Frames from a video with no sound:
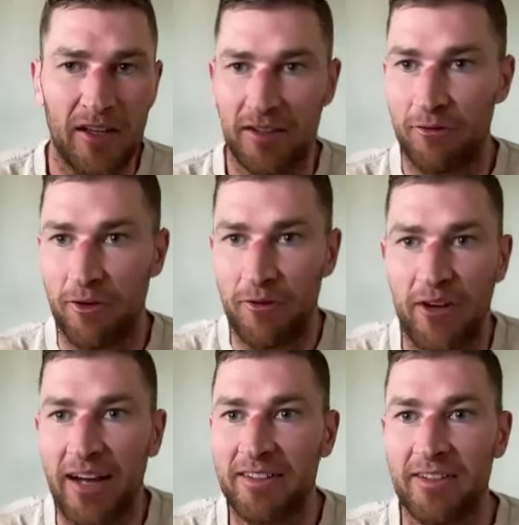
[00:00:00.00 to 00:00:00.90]
different
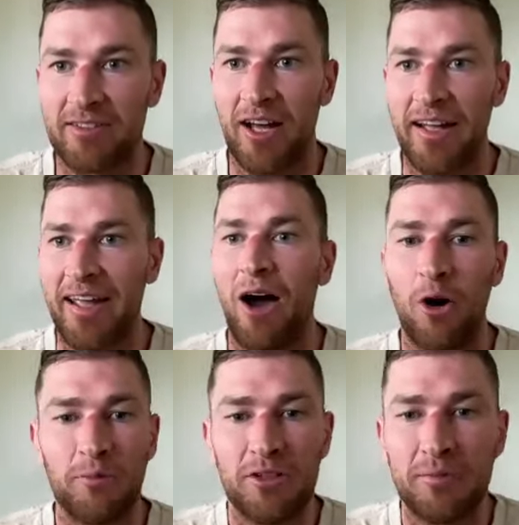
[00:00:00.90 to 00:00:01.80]
factors like how
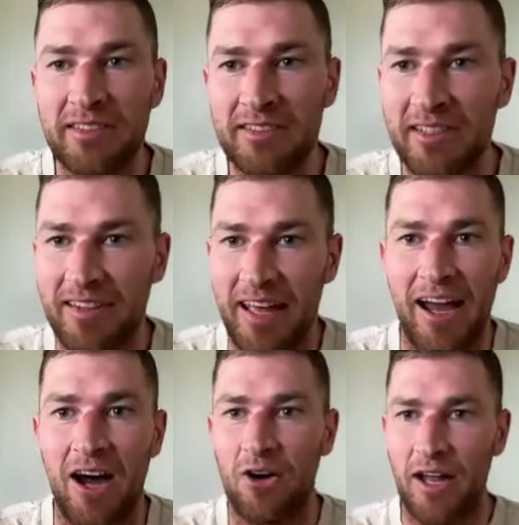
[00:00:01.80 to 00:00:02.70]
optimistic they
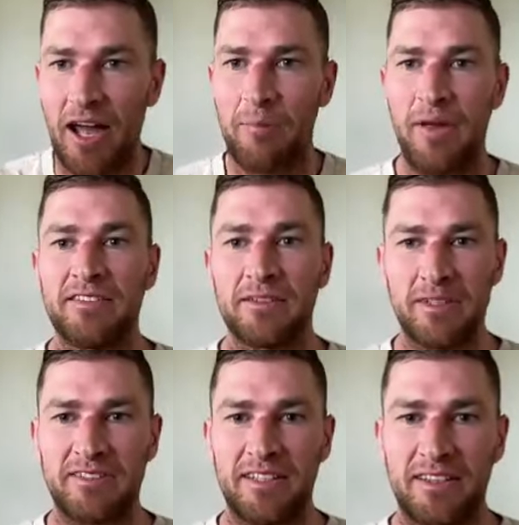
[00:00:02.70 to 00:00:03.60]
are or how
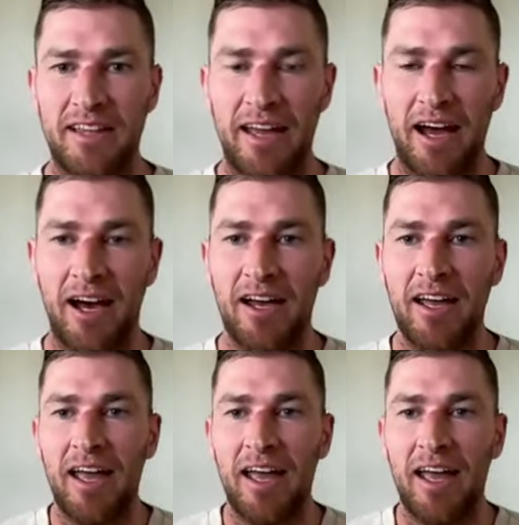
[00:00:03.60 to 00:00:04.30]
pessimistic they are.